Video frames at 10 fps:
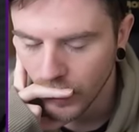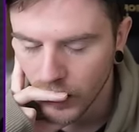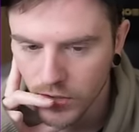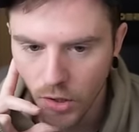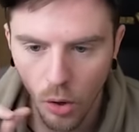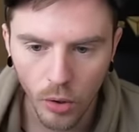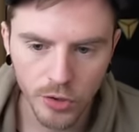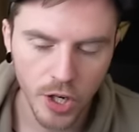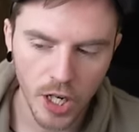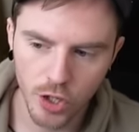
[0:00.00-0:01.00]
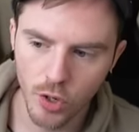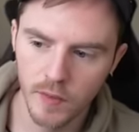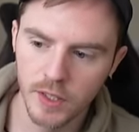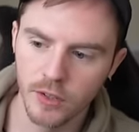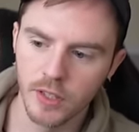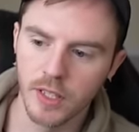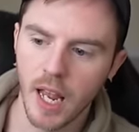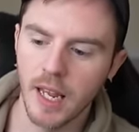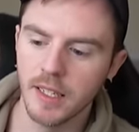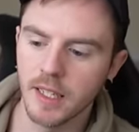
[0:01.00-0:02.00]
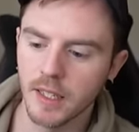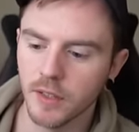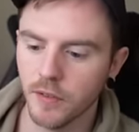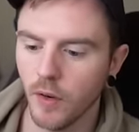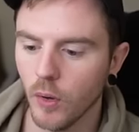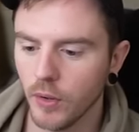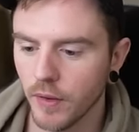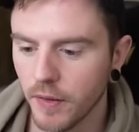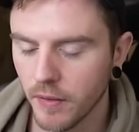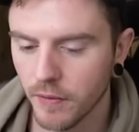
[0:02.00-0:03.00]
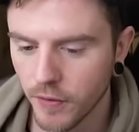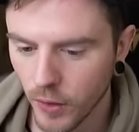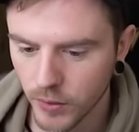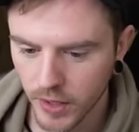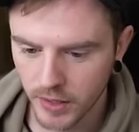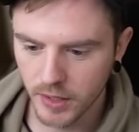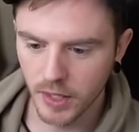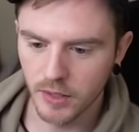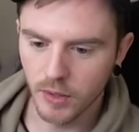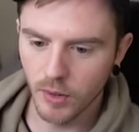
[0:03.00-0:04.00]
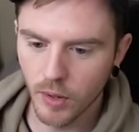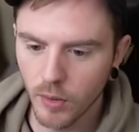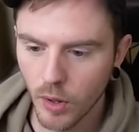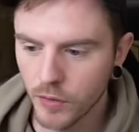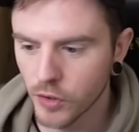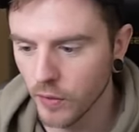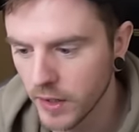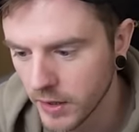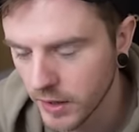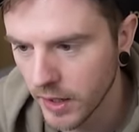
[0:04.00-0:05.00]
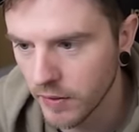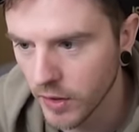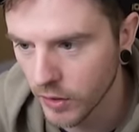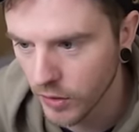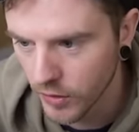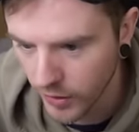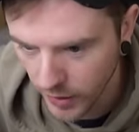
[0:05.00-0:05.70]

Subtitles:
So all check shoving does is get ace king to fold if he even folds ace king. So I don't know if shoving is even a good thing